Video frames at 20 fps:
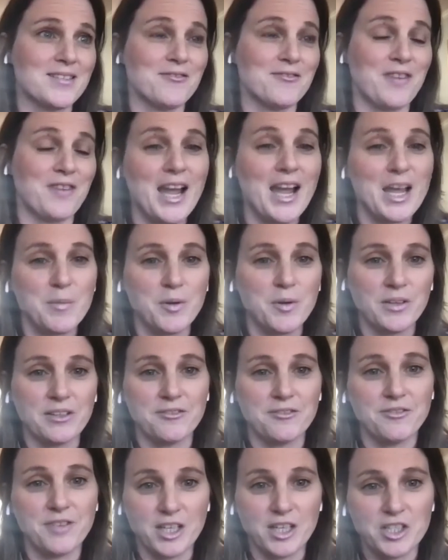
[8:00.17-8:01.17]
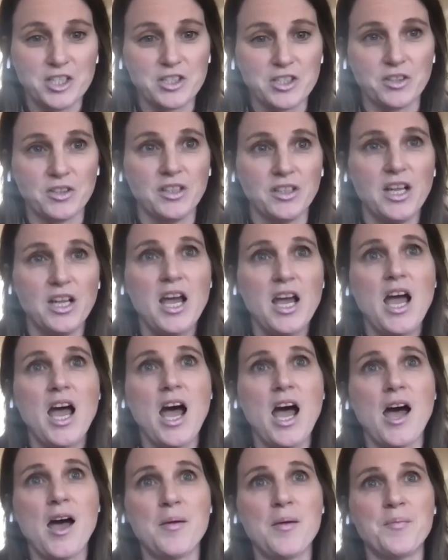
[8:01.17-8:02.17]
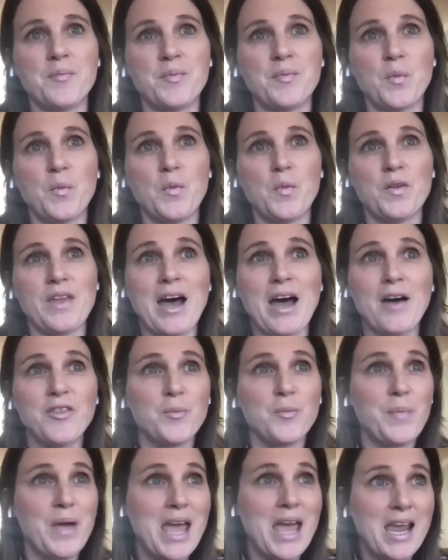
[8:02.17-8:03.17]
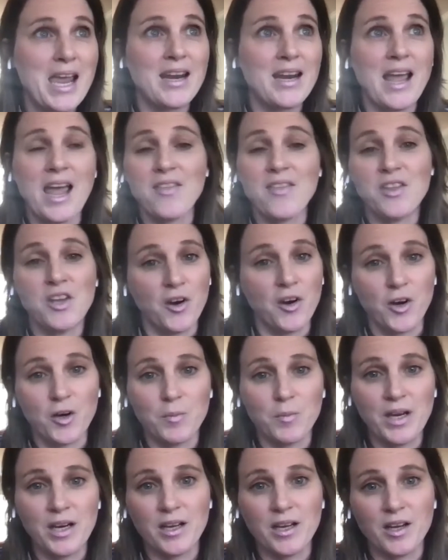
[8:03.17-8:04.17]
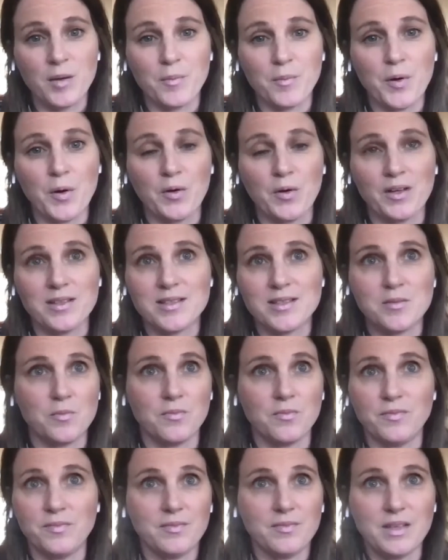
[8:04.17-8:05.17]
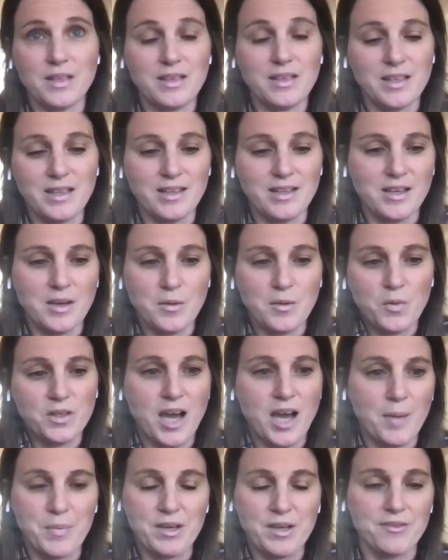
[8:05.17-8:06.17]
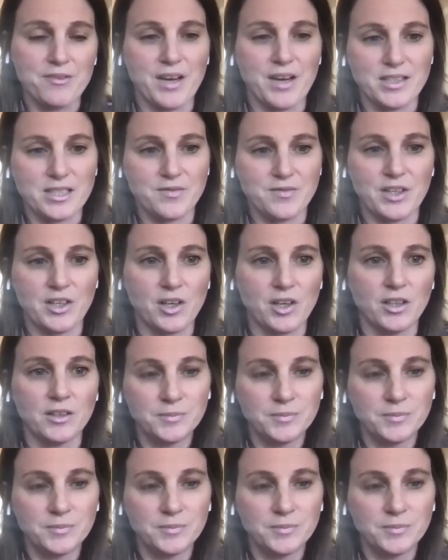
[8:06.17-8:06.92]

viable and functional. Without the paid and the earned media components, it would not be effective at all.